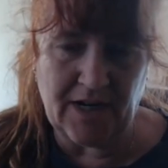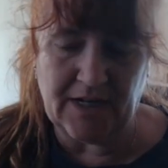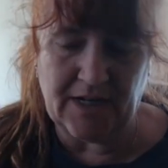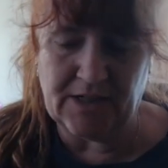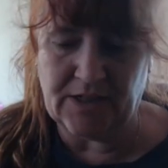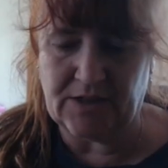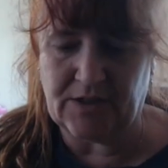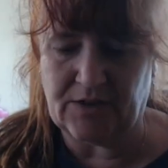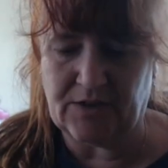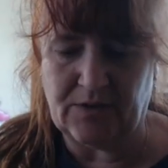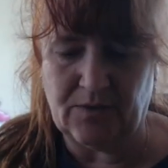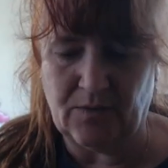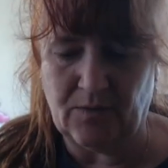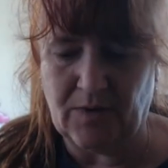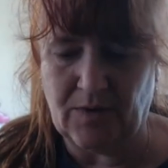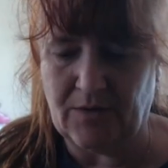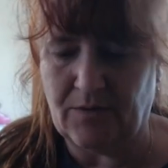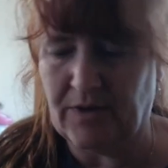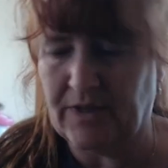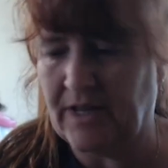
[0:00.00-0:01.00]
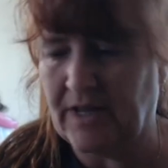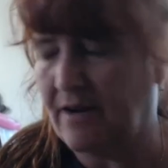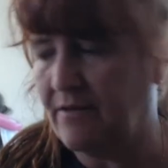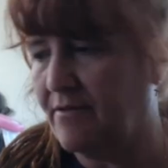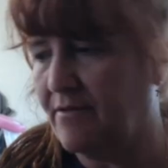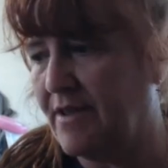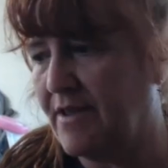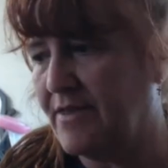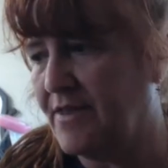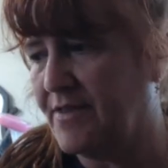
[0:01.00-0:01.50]
I just went with it. I
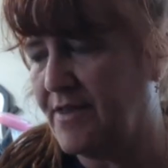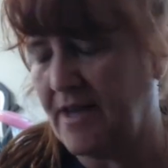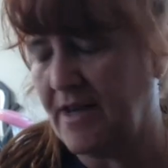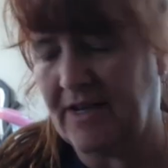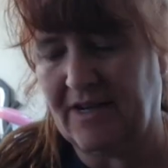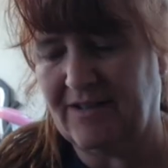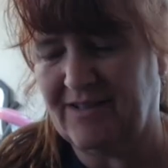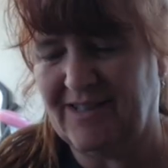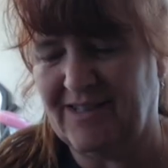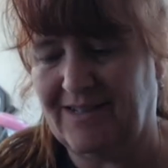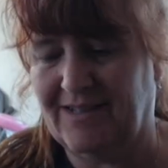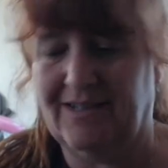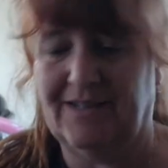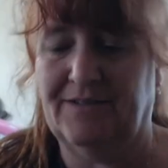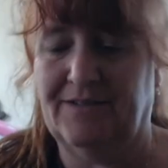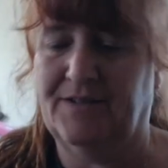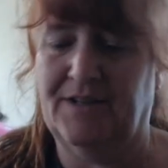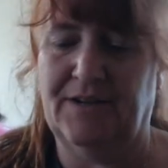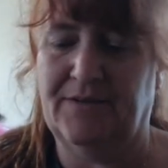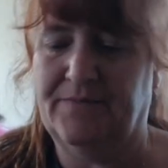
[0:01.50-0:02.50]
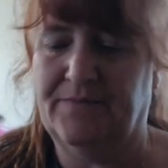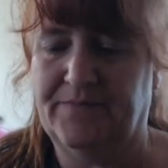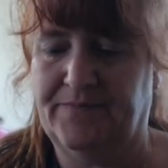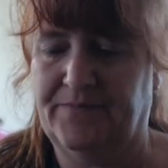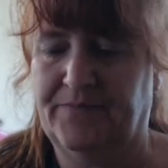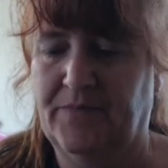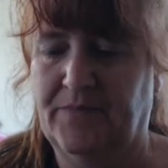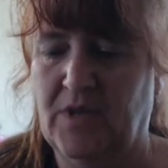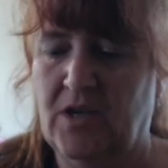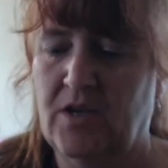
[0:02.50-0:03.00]
read the thing and I was like, eh, no.
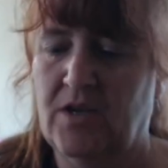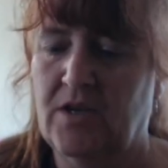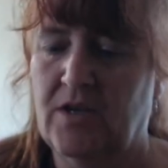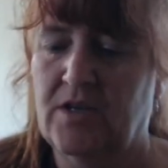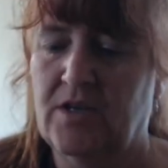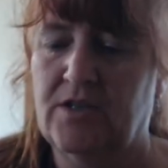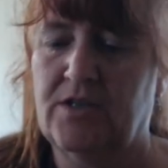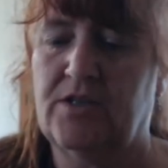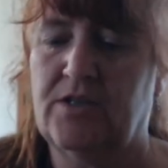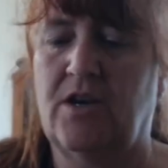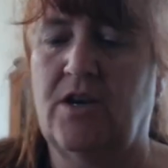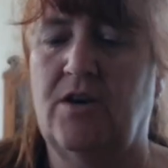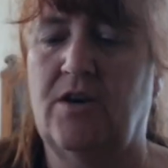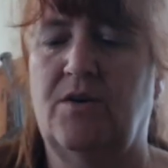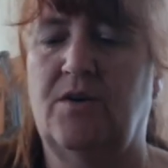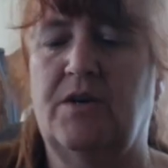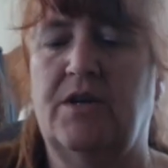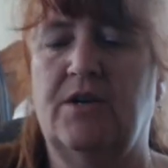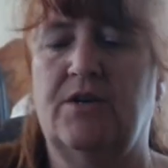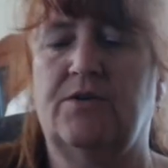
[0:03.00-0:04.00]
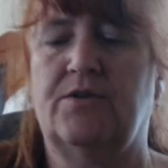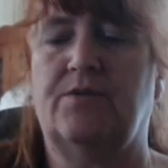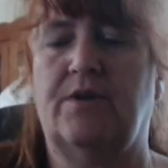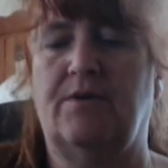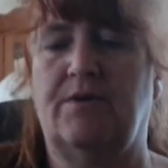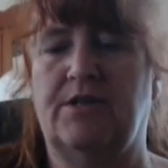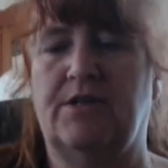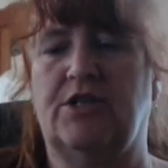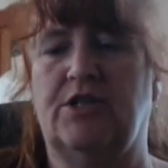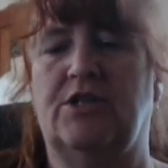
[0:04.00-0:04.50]
So here's what
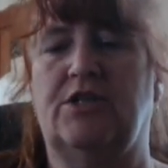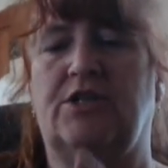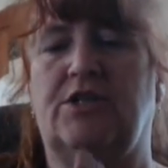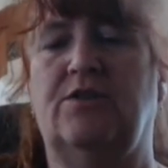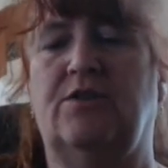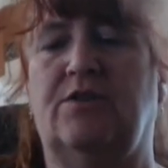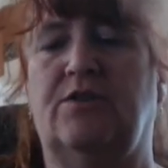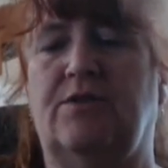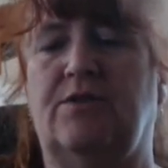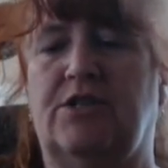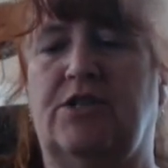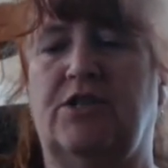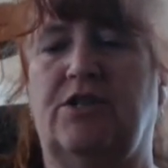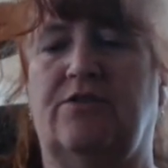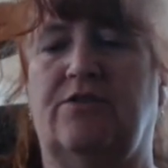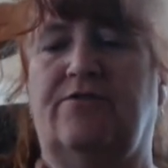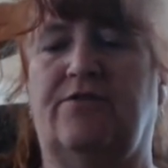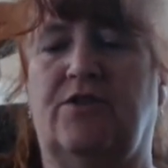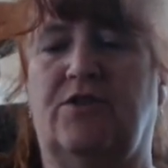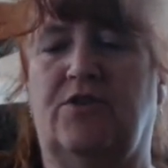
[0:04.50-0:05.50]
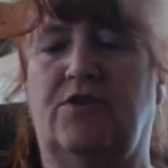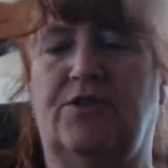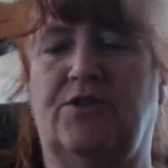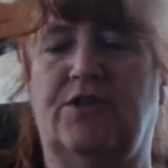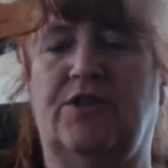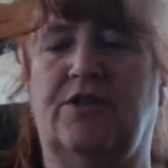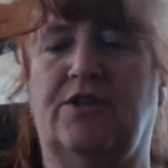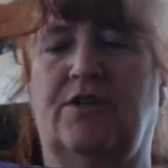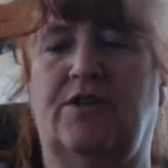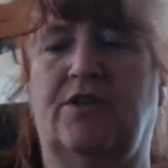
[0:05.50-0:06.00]
I want you to do. I want you to fold
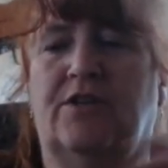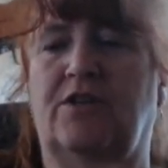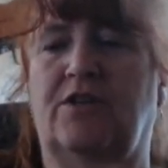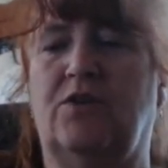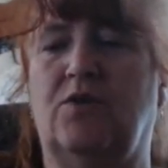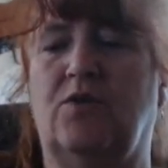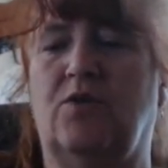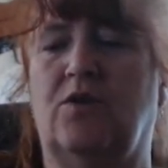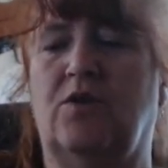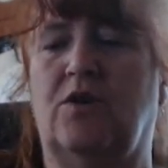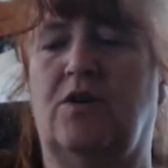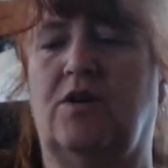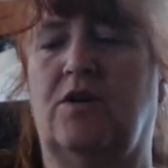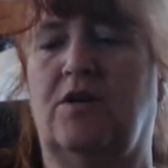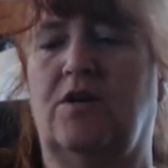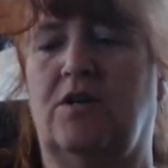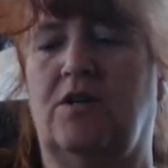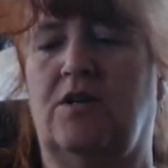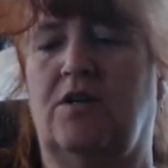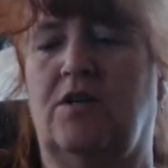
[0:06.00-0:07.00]
your